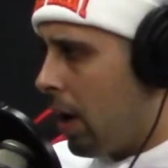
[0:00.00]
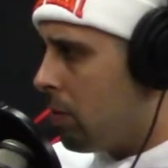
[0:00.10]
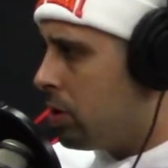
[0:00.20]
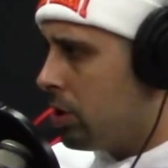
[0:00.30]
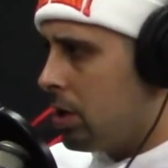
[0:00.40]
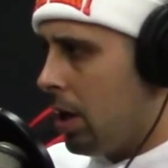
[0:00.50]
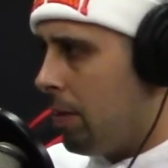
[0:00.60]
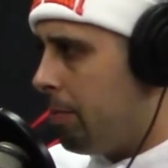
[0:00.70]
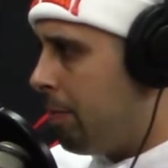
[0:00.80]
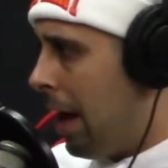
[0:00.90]
which is
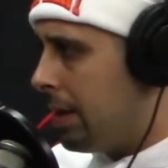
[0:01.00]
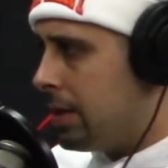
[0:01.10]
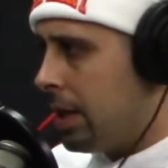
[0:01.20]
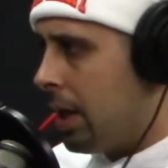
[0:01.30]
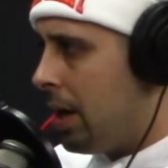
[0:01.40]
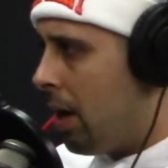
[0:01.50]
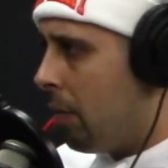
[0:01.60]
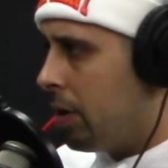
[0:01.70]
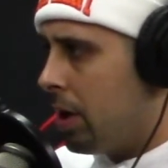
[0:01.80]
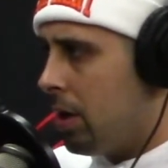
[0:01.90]
politicking,
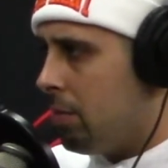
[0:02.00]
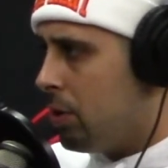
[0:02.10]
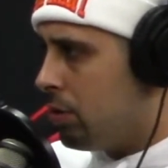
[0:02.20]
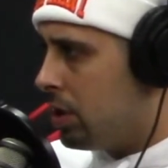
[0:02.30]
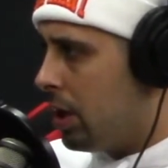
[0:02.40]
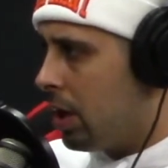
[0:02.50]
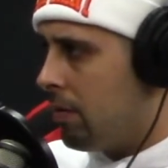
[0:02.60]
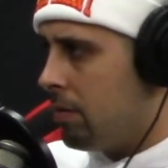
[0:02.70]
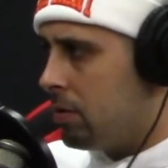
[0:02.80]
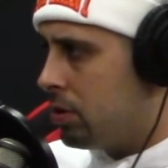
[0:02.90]
networking,
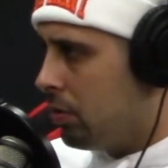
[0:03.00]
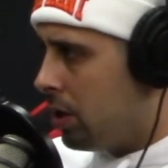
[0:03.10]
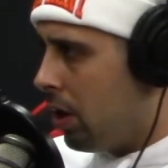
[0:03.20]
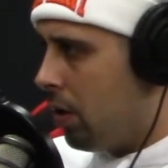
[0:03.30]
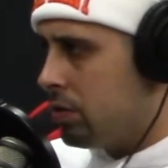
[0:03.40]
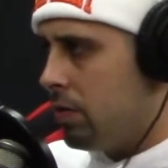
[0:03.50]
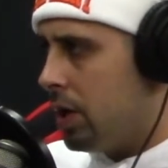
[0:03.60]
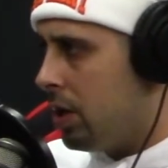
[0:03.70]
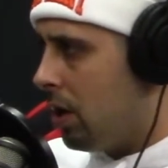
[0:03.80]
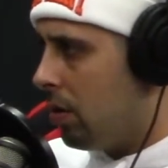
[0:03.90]
music, studios,
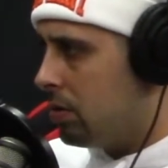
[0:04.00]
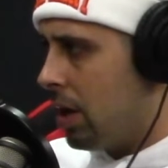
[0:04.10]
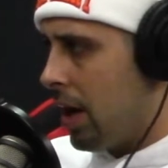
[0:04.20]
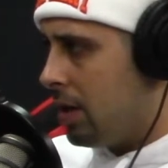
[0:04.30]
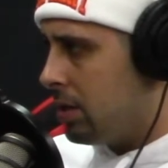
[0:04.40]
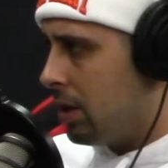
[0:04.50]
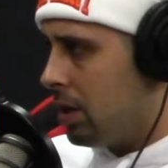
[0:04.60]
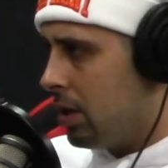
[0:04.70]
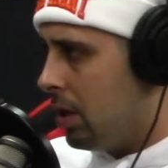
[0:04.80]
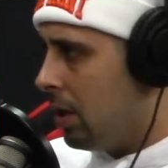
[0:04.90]
videos, A to
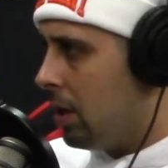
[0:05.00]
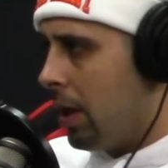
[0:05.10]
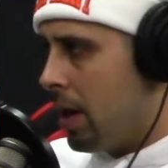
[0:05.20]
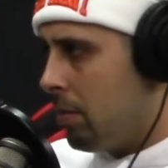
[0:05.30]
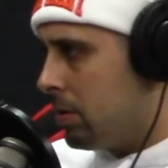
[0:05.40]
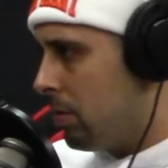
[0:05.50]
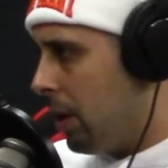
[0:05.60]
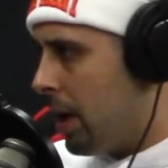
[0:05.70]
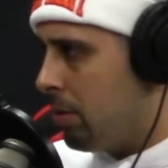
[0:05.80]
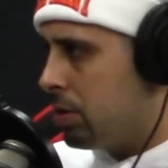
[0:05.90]
Z. Some
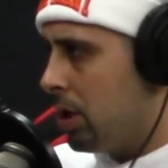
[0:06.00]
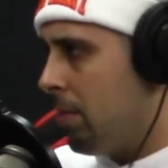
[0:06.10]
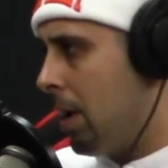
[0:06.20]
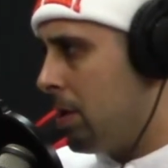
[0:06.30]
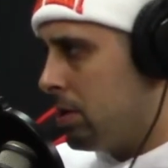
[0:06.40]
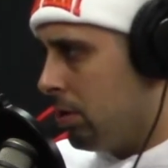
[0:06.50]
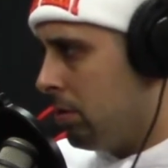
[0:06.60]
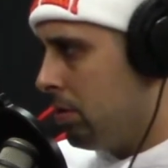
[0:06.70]
label shit maybe too.